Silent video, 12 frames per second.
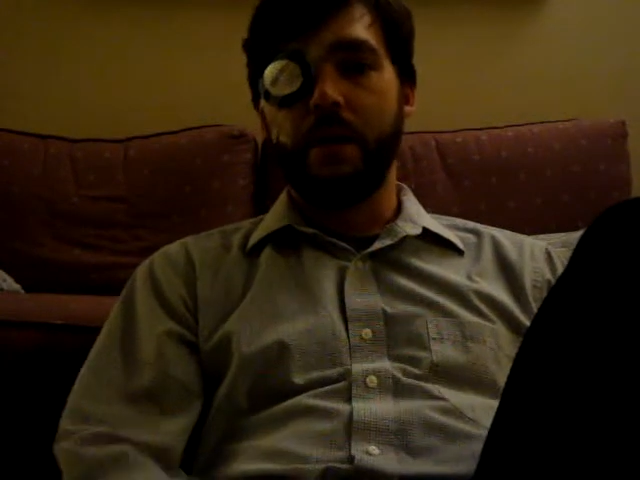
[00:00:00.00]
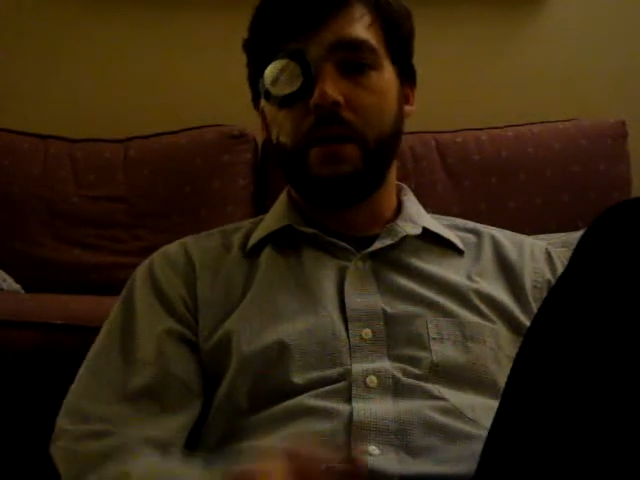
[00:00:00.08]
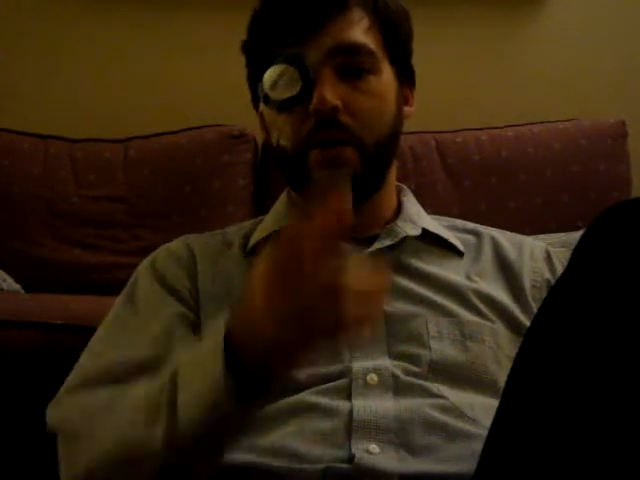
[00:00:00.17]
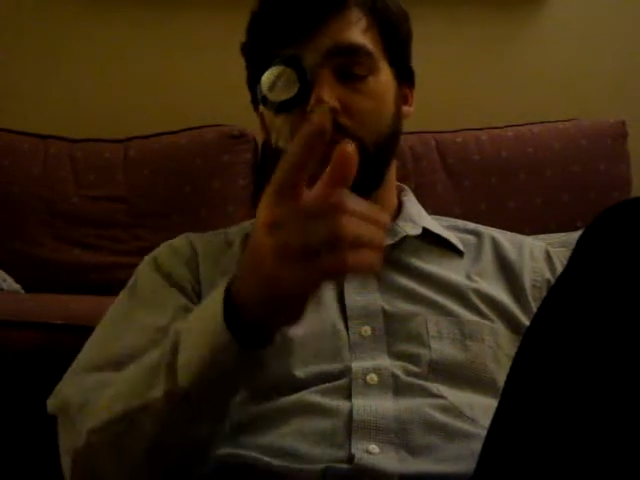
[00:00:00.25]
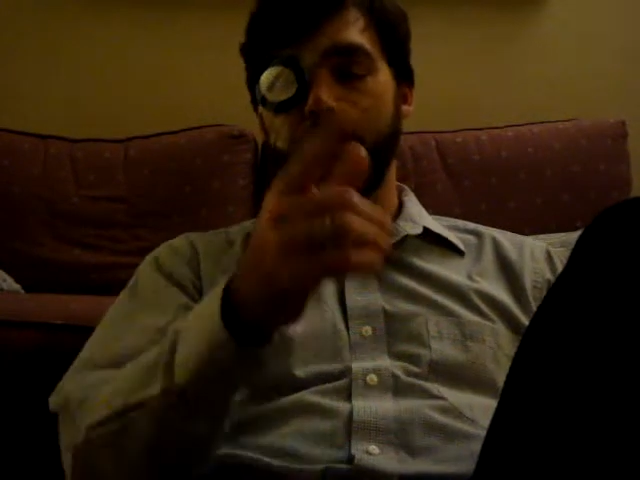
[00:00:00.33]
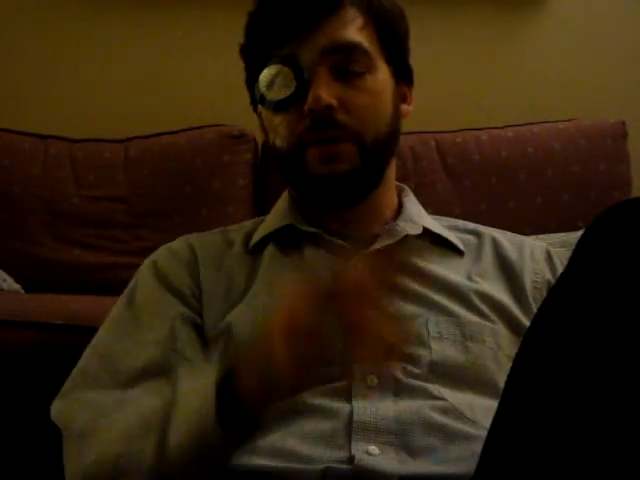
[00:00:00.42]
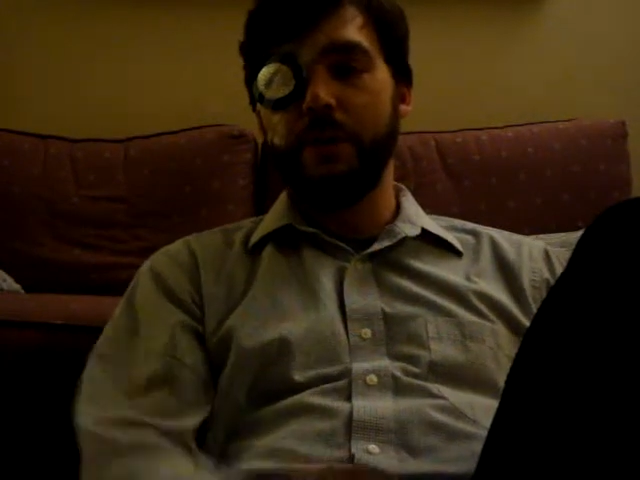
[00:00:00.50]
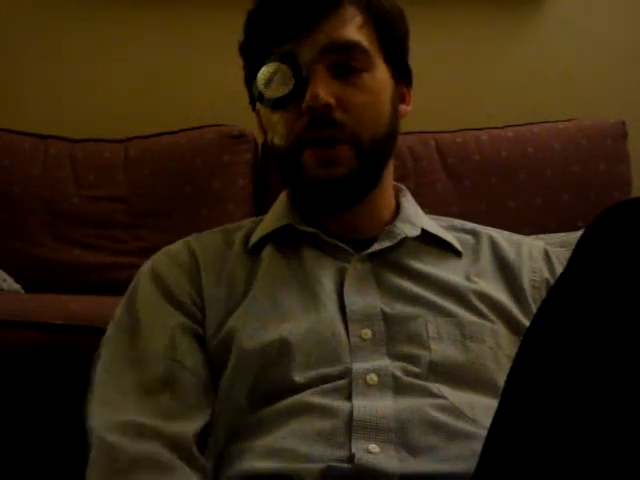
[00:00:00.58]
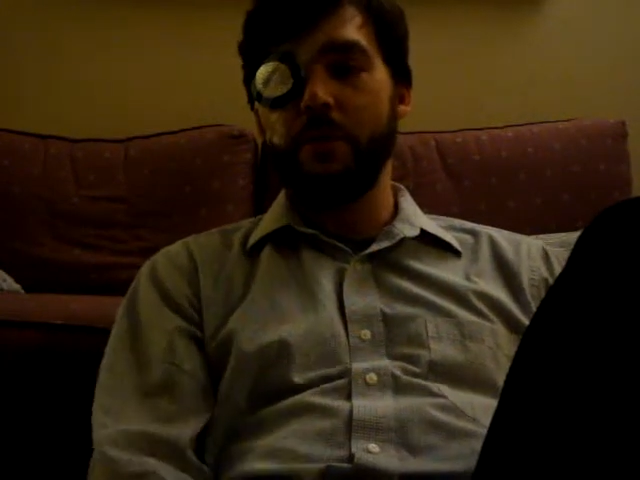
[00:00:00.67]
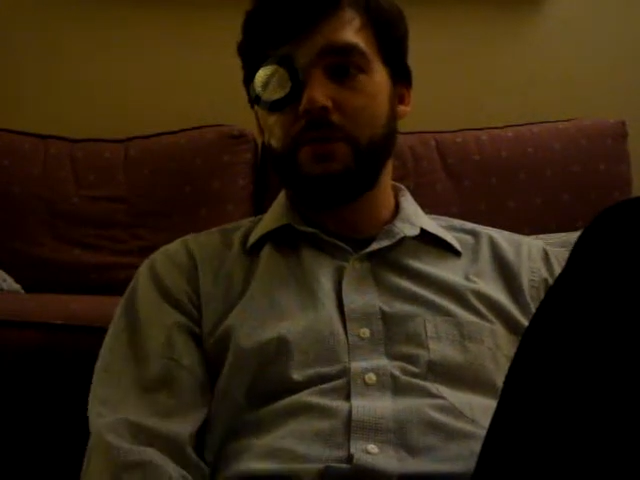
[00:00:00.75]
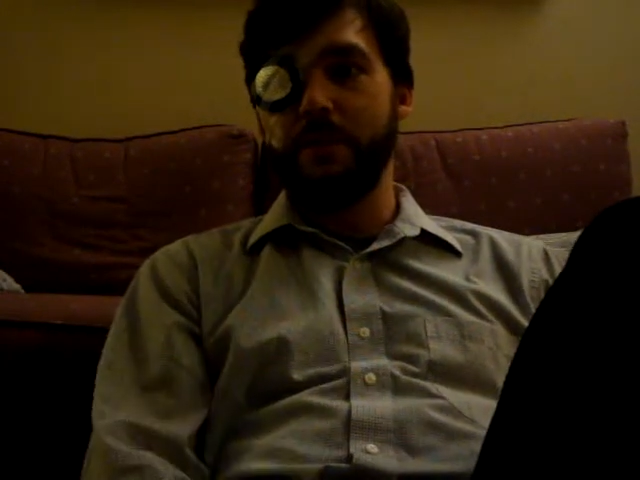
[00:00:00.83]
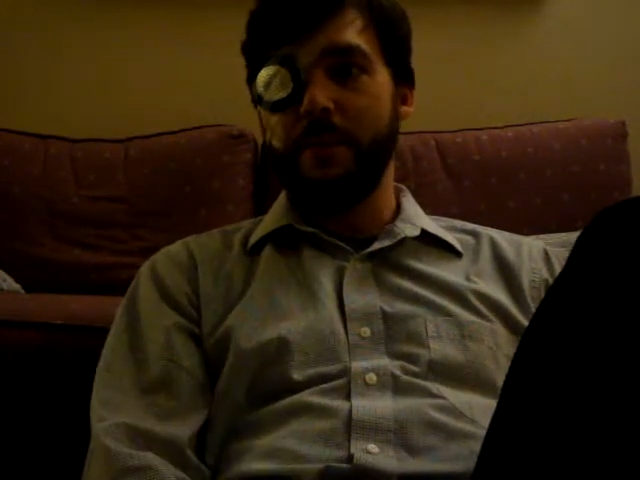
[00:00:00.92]
Oh,
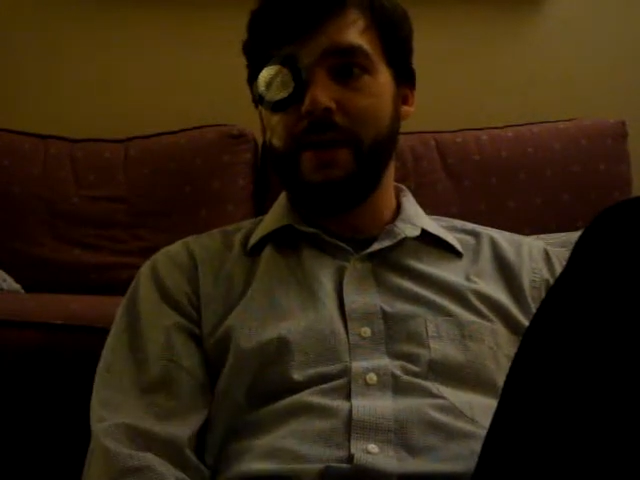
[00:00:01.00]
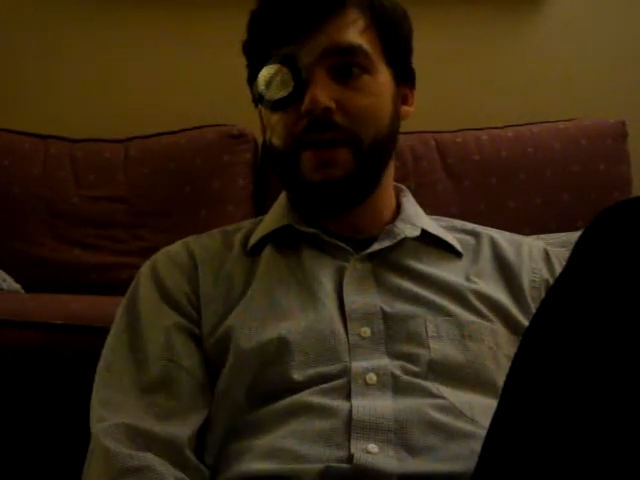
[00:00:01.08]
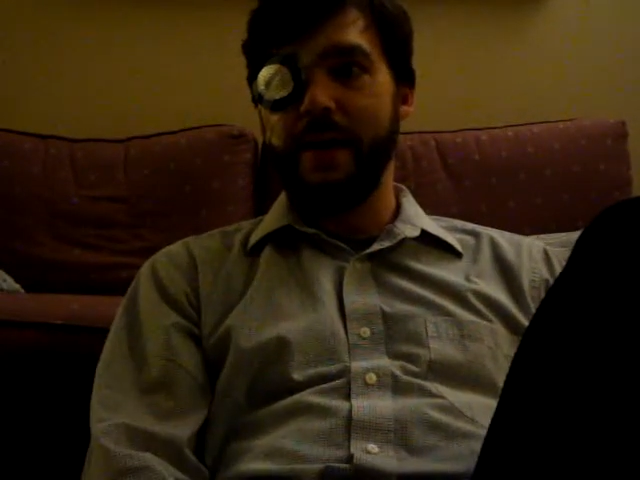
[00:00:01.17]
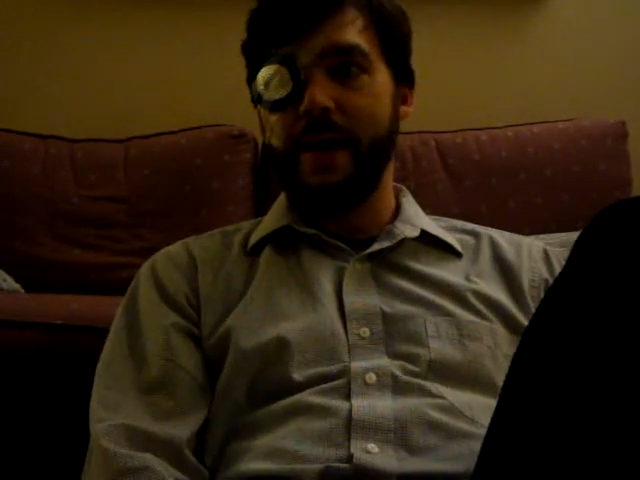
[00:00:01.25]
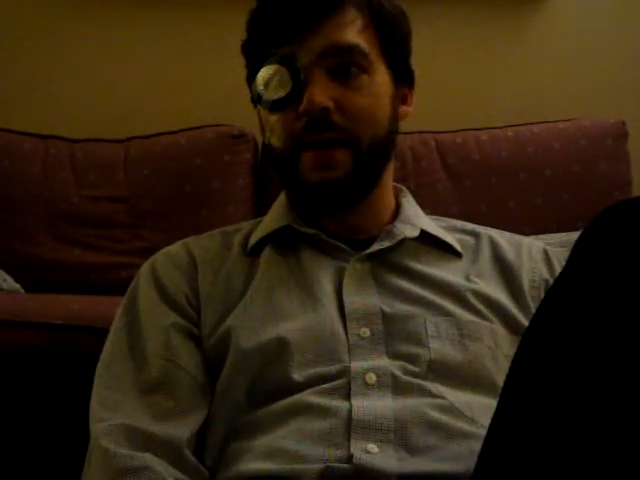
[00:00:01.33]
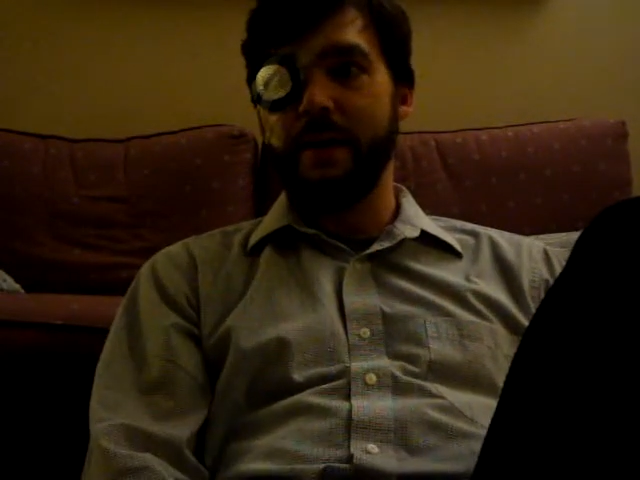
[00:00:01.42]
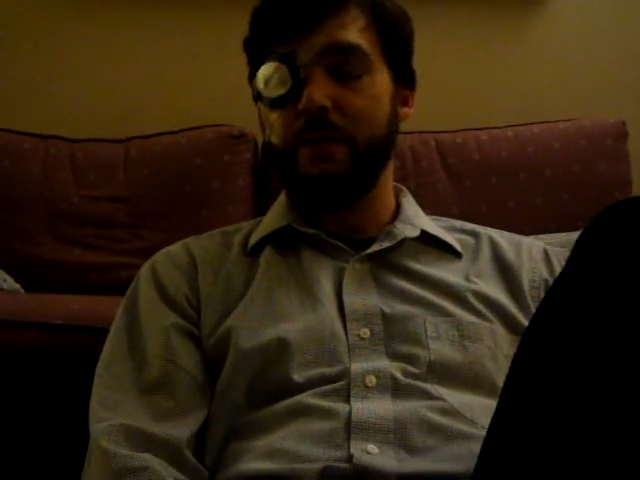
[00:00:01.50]
note to my dad,